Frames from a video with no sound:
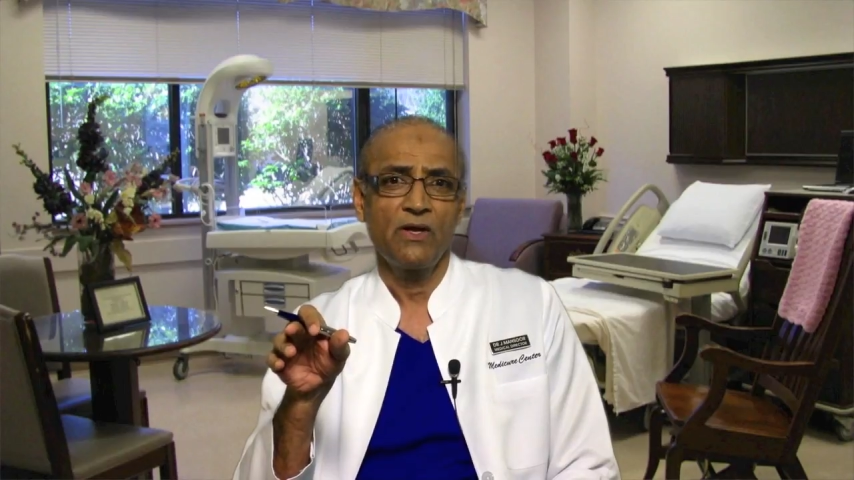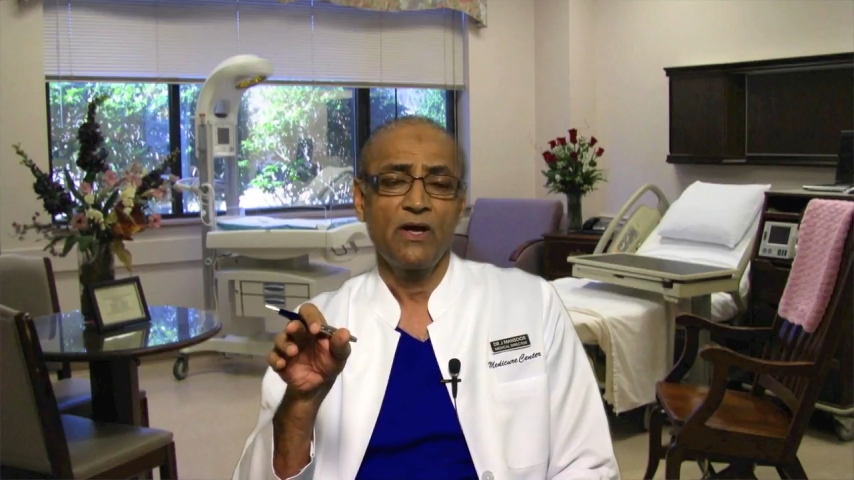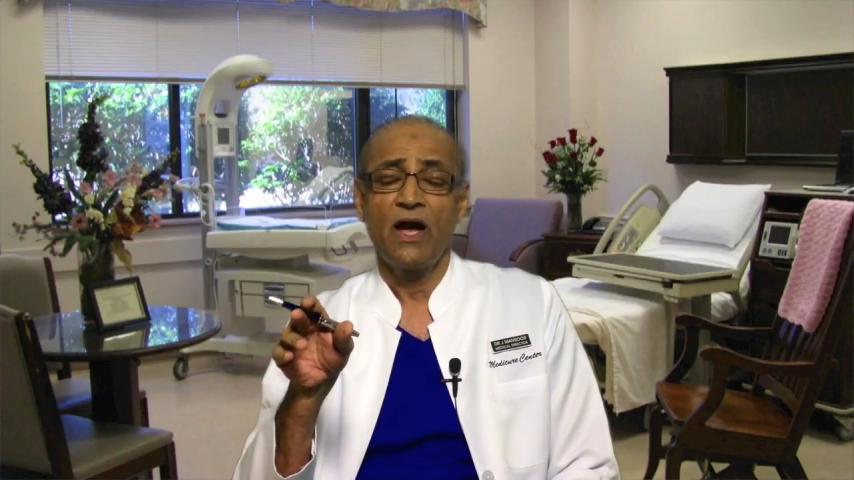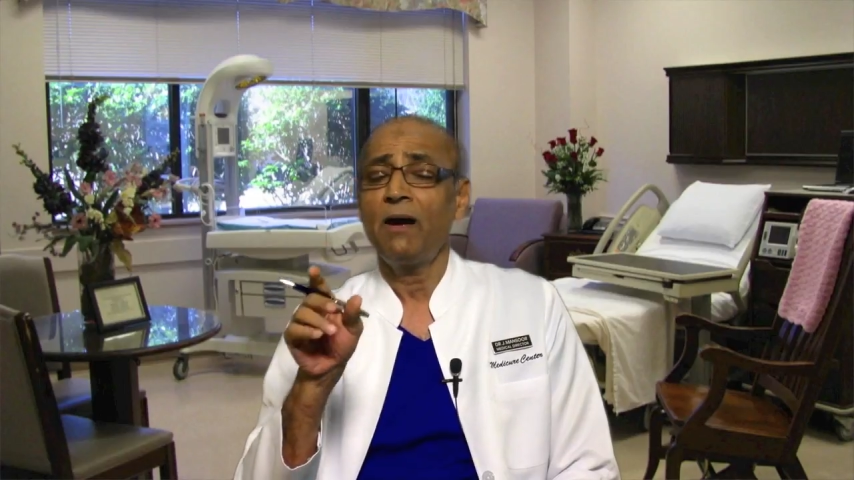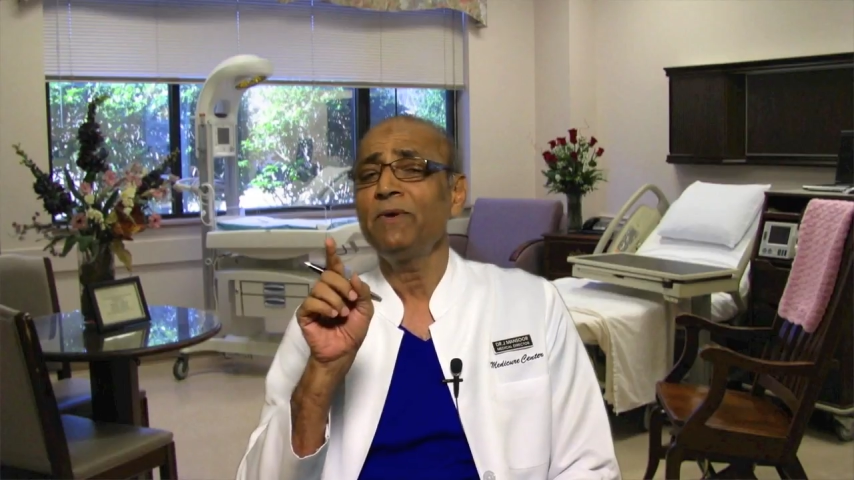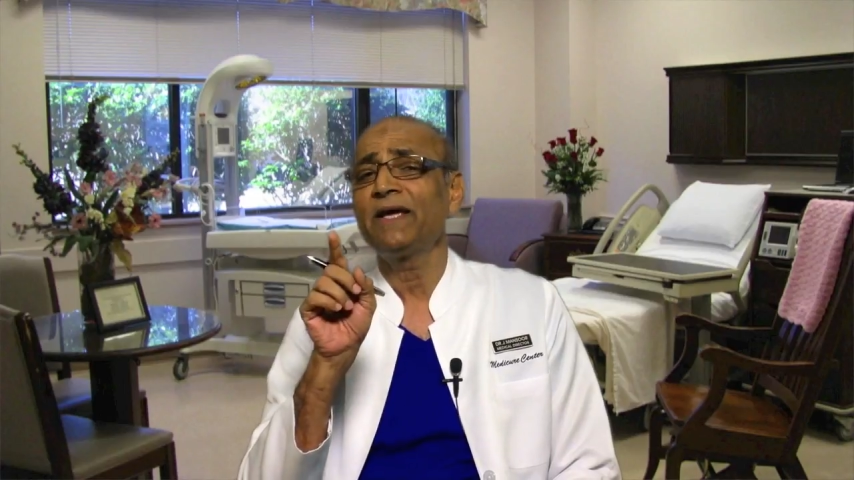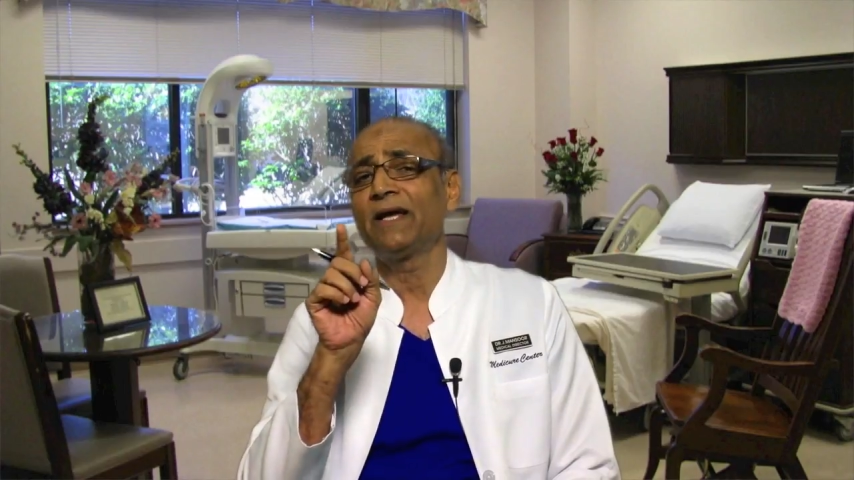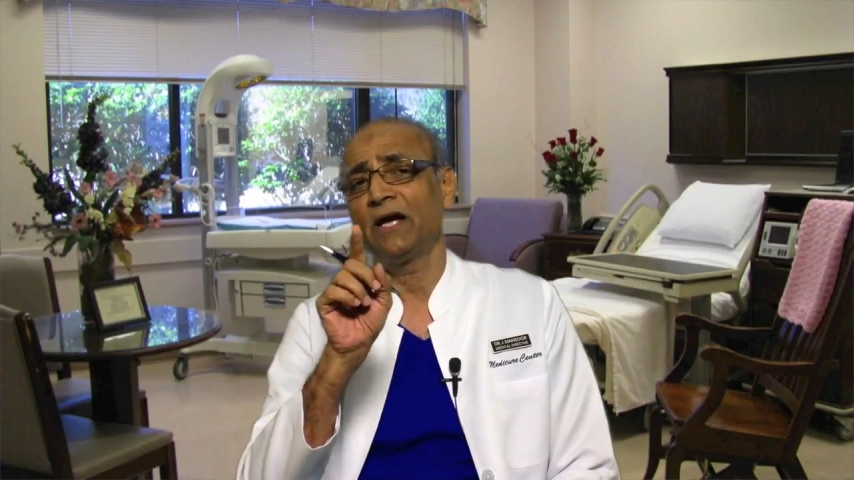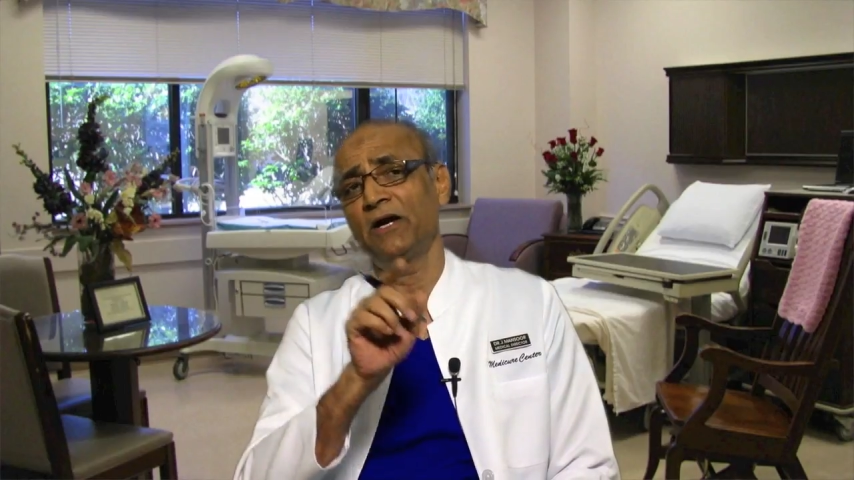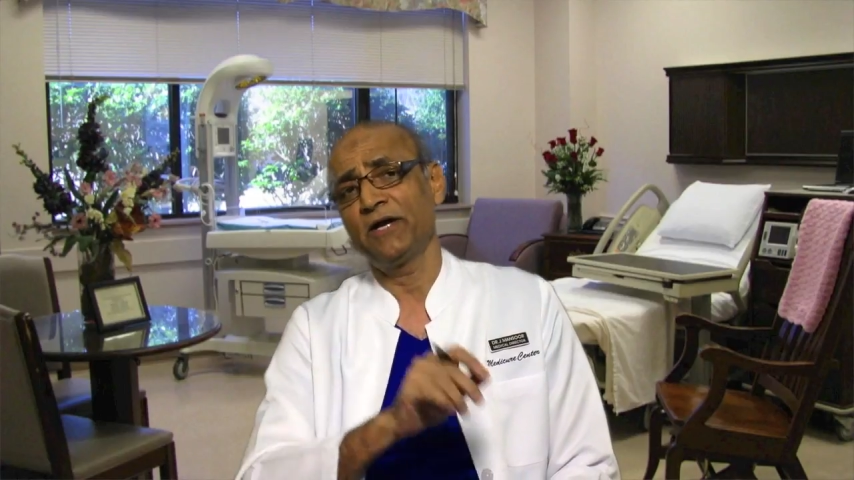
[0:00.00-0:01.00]
Umbilical
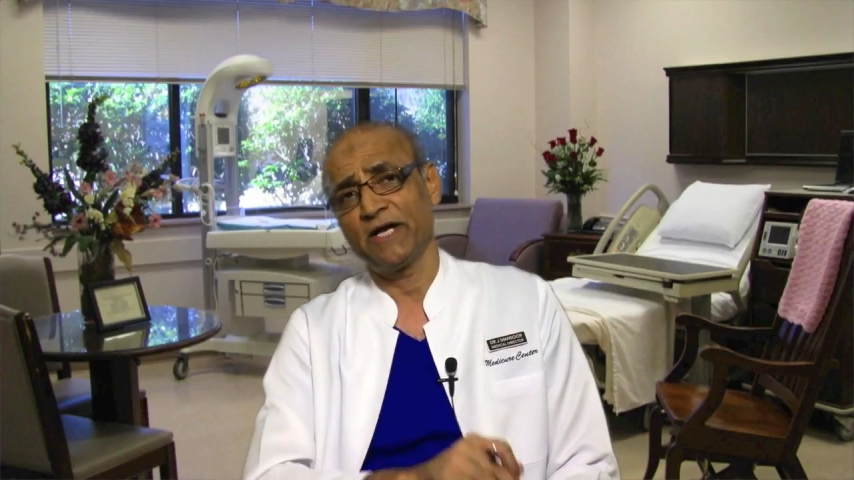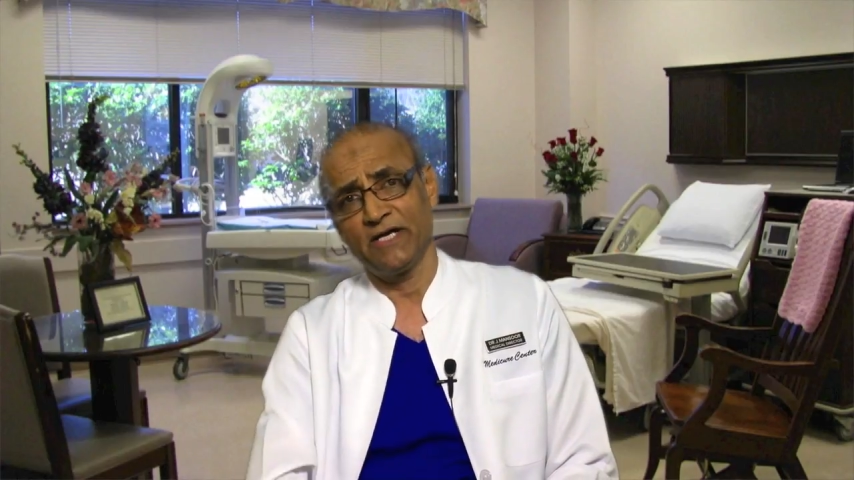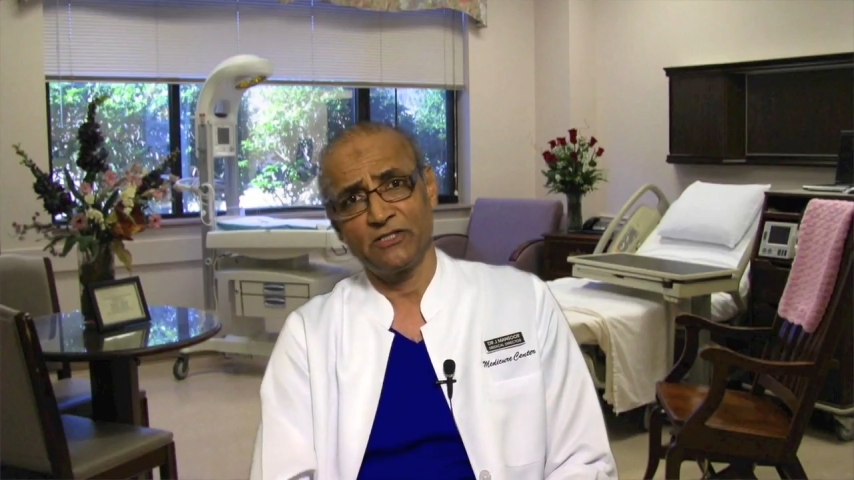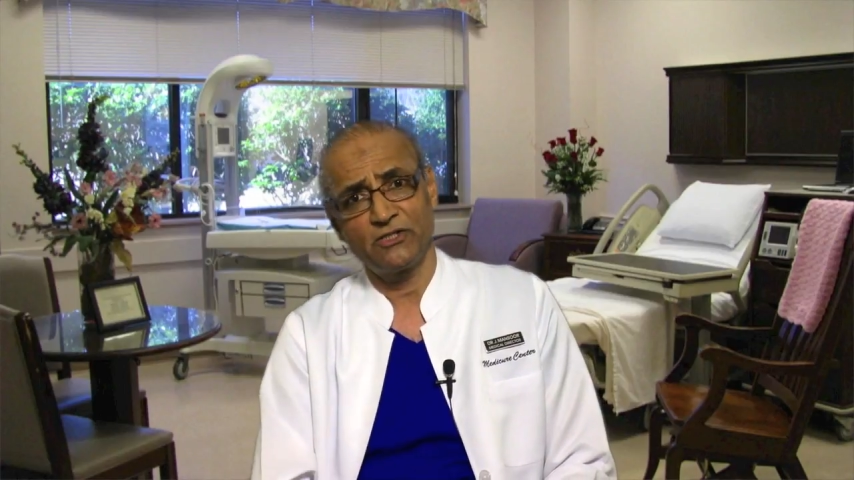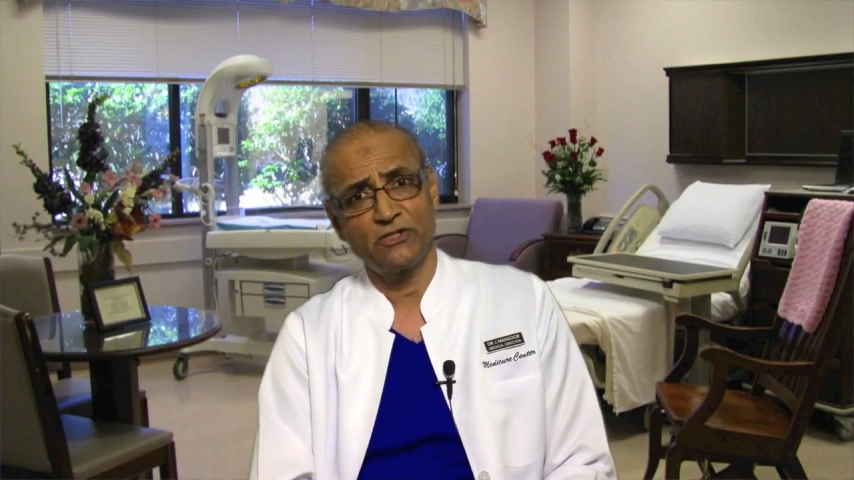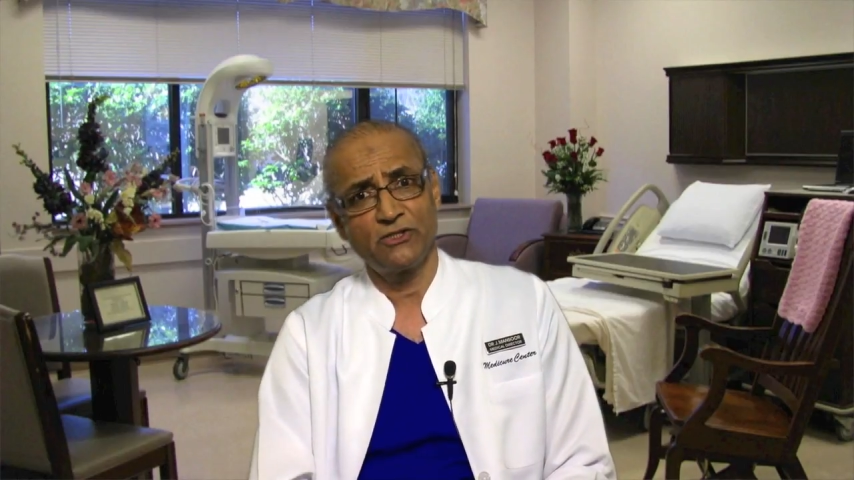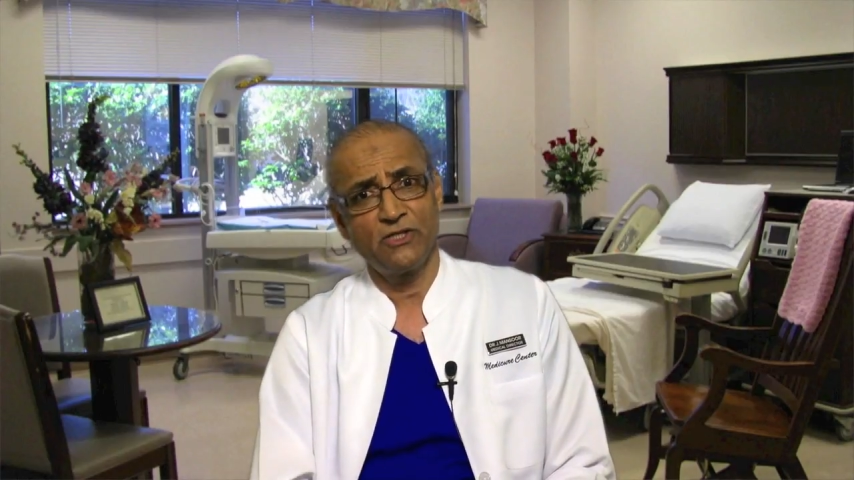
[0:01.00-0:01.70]
hernias